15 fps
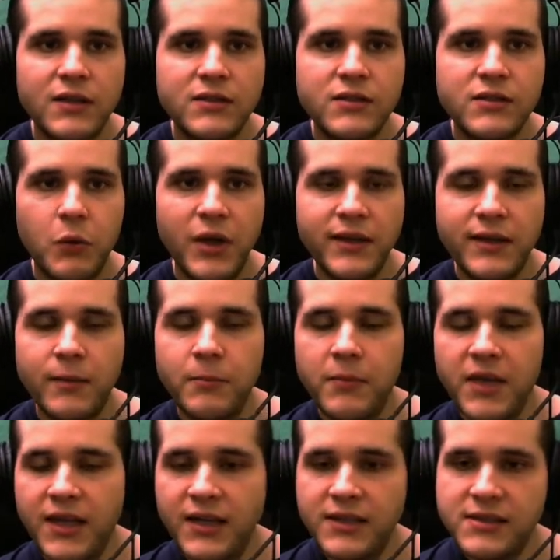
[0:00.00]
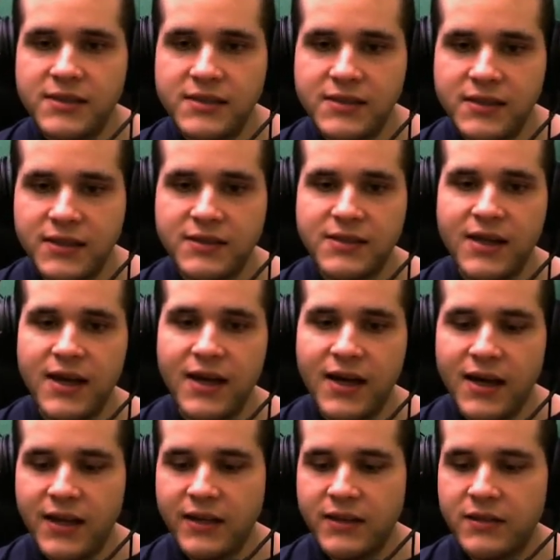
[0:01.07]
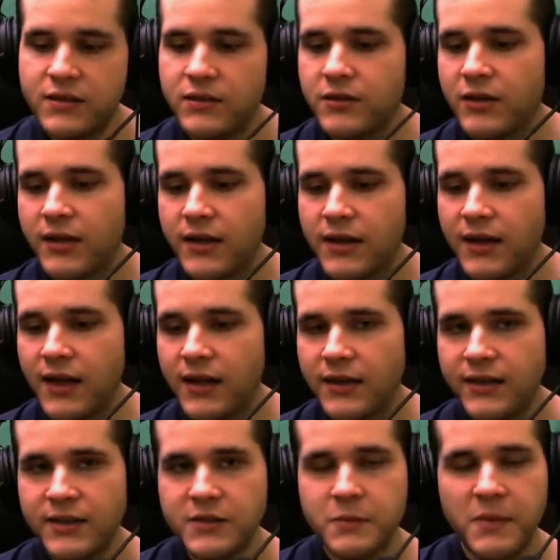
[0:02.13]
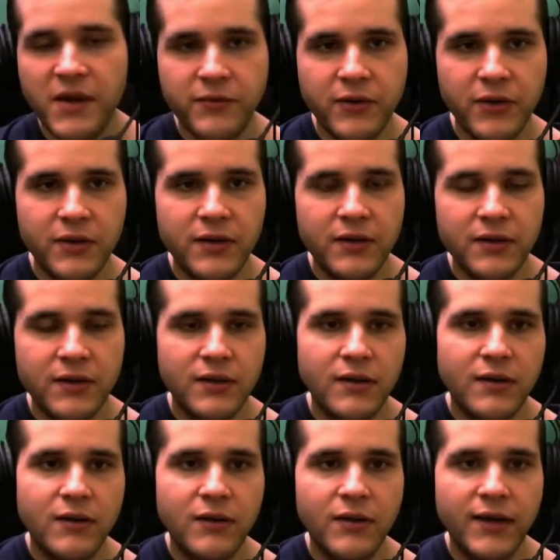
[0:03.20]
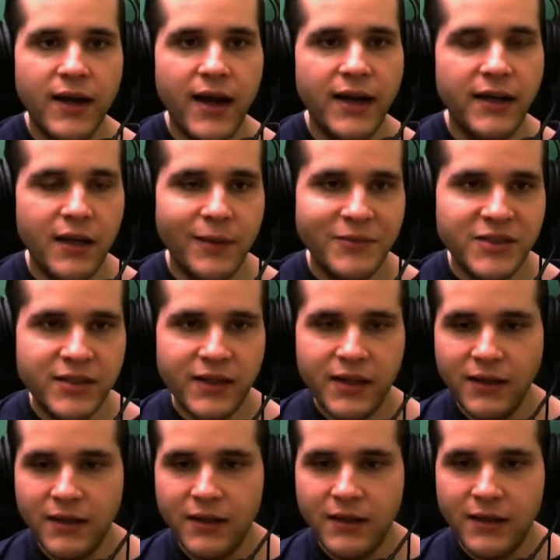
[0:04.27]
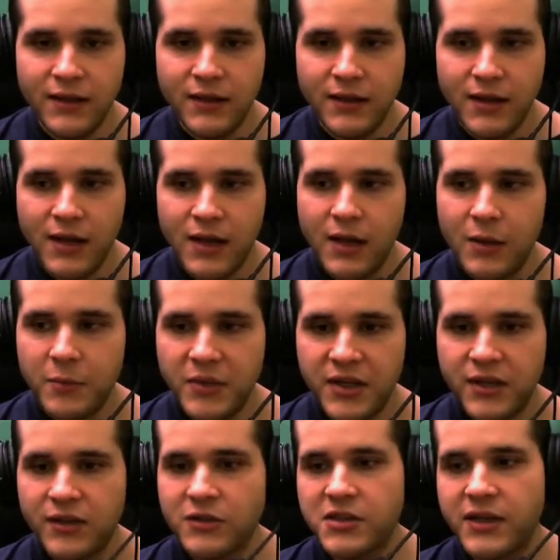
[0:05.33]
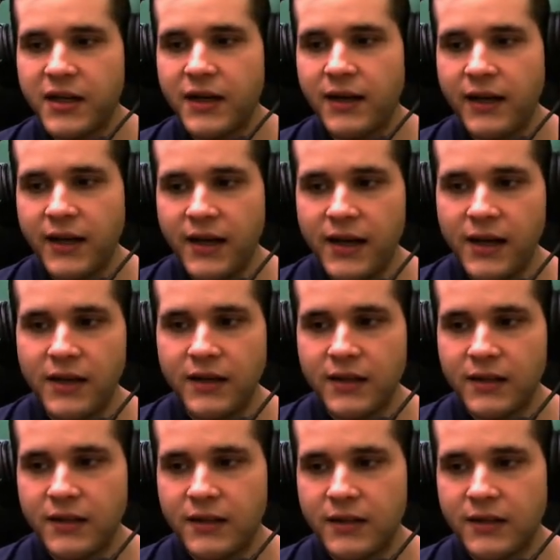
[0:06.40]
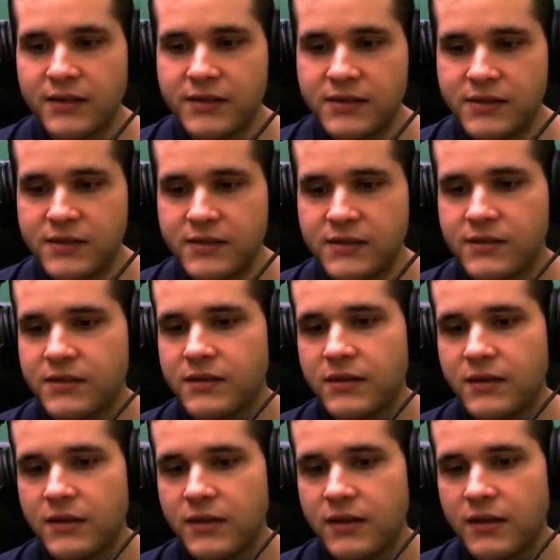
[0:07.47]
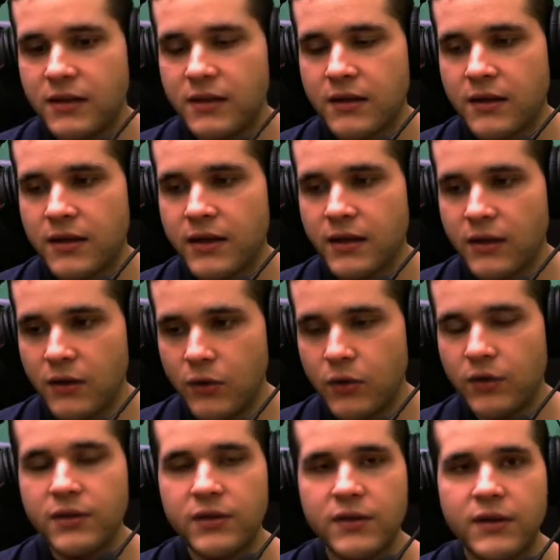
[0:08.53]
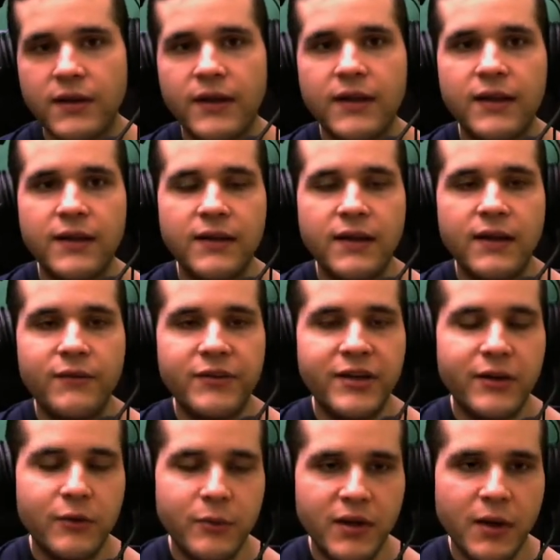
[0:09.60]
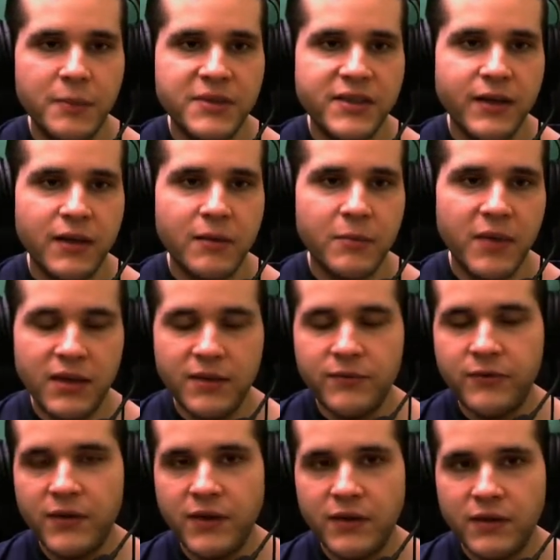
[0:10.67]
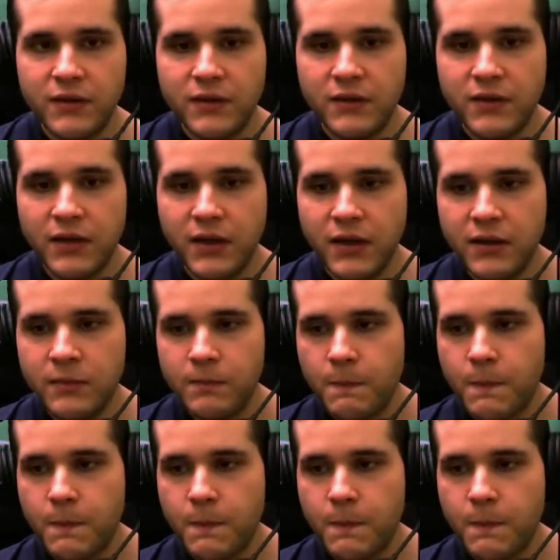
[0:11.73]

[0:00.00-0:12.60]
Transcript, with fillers: So what that means is that you can call this method on any object because kernel is included in every Ruby object by default, okay?